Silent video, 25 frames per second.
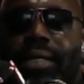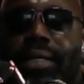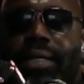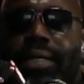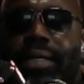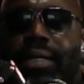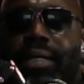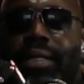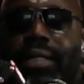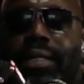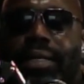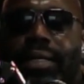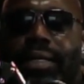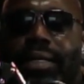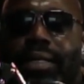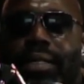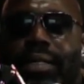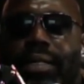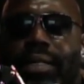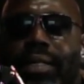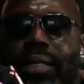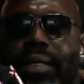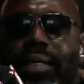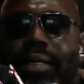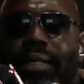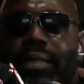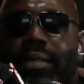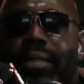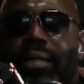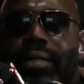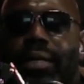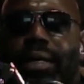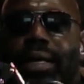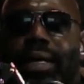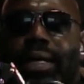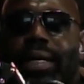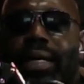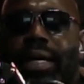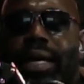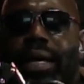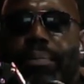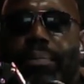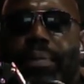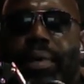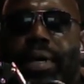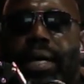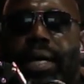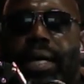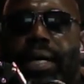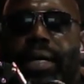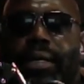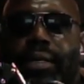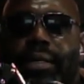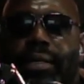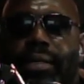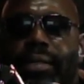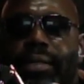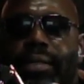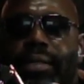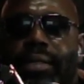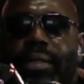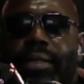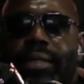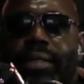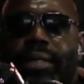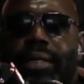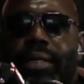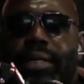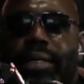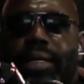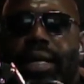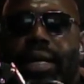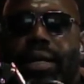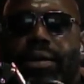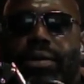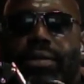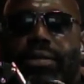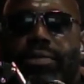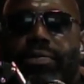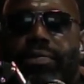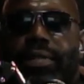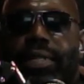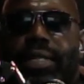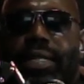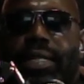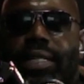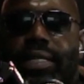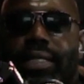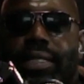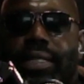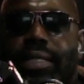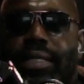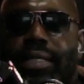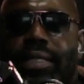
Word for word: That's true. And you know, I got by that I was funny.